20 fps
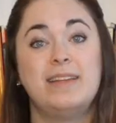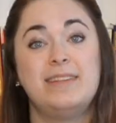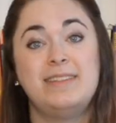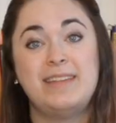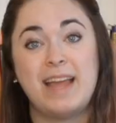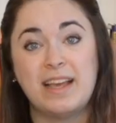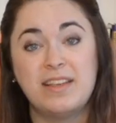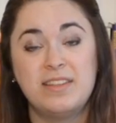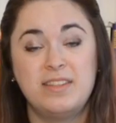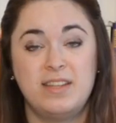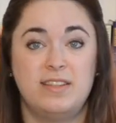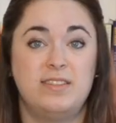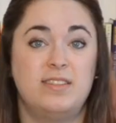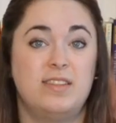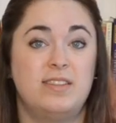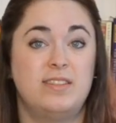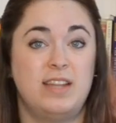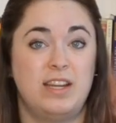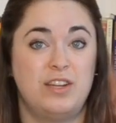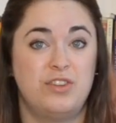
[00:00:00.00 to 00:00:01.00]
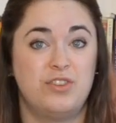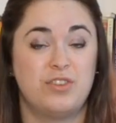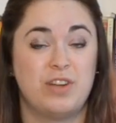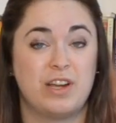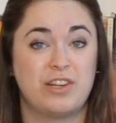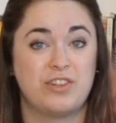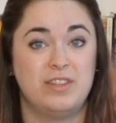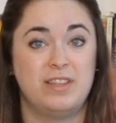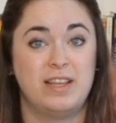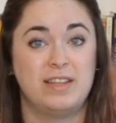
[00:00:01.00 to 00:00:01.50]
Next is the stage
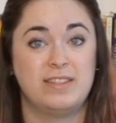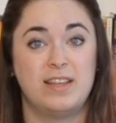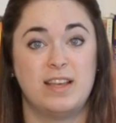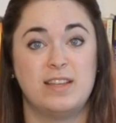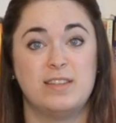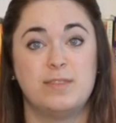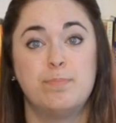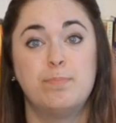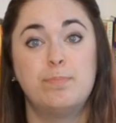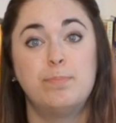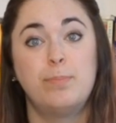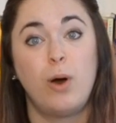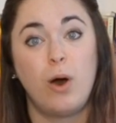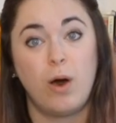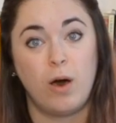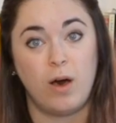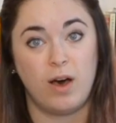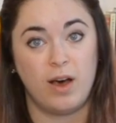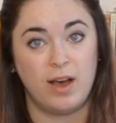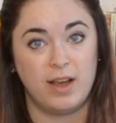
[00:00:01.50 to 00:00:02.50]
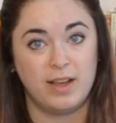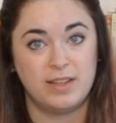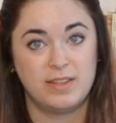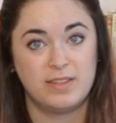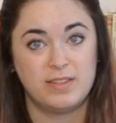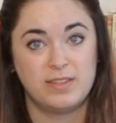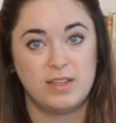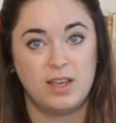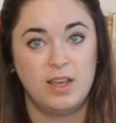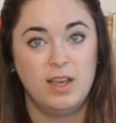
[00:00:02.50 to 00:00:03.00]
direction that says
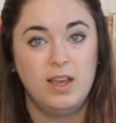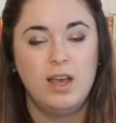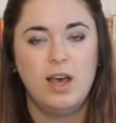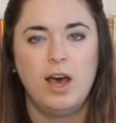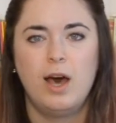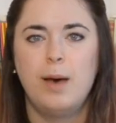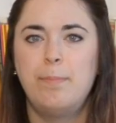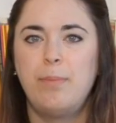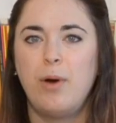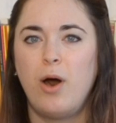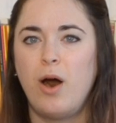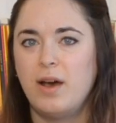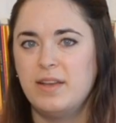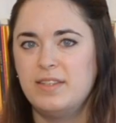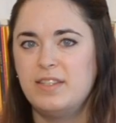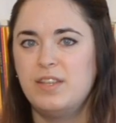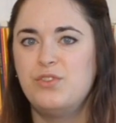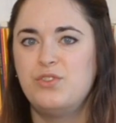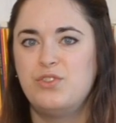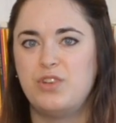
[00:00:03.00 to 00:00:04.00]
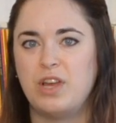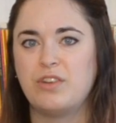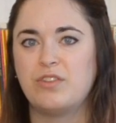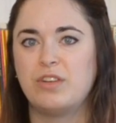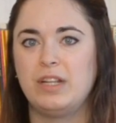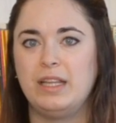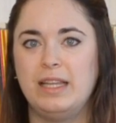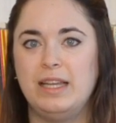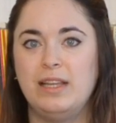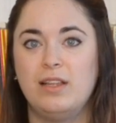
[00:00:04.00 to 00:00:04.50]
pause. A pause is
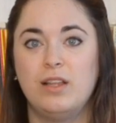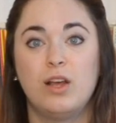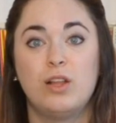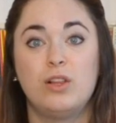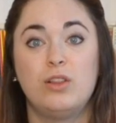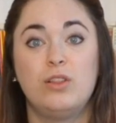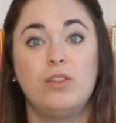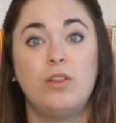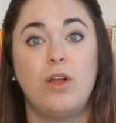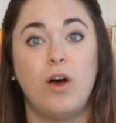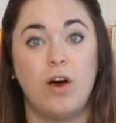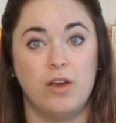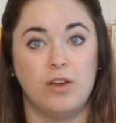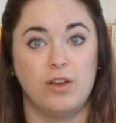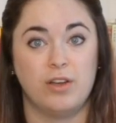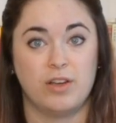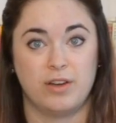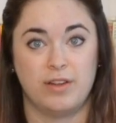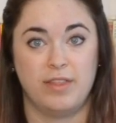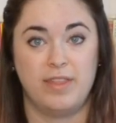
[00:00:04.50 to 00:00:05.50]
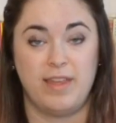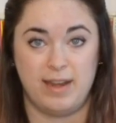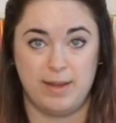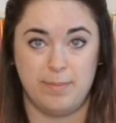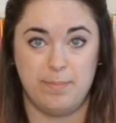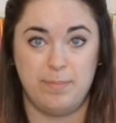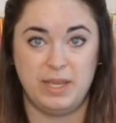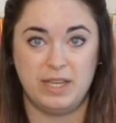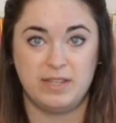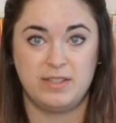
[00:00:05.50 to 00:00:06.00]
generally longer than a
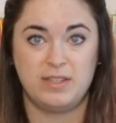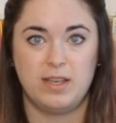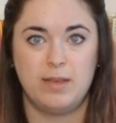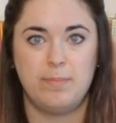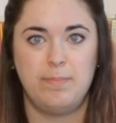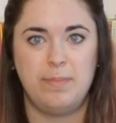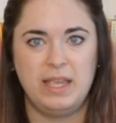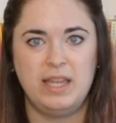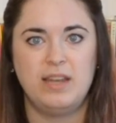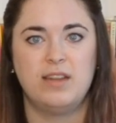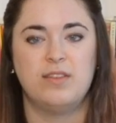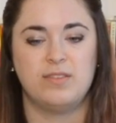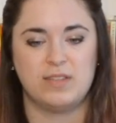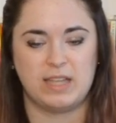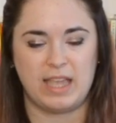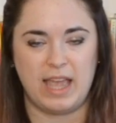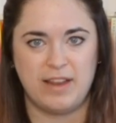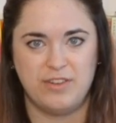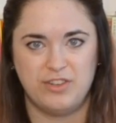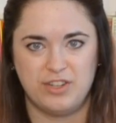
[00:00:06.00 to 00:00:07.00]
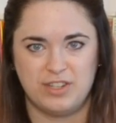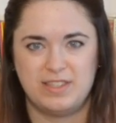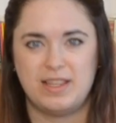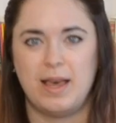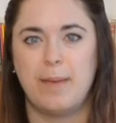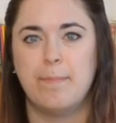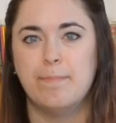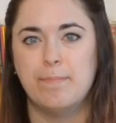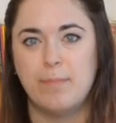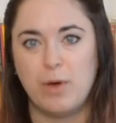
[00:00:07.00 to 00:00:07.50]
beat. A beat is, again, just
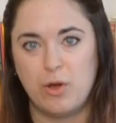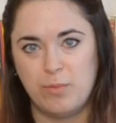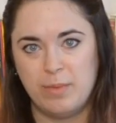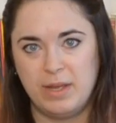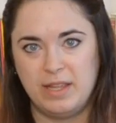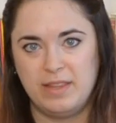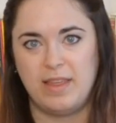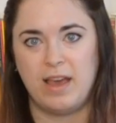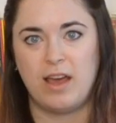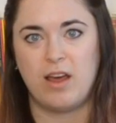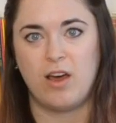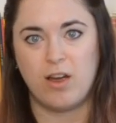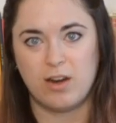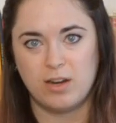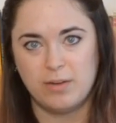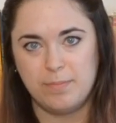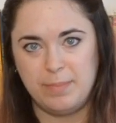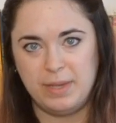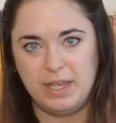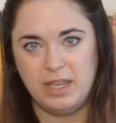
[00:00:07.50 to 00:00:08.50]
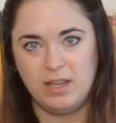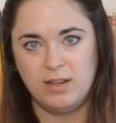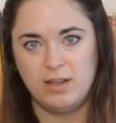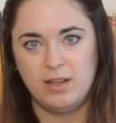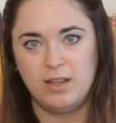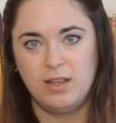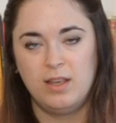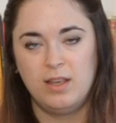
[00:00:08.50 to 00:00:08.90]
that moment, that heartbeat.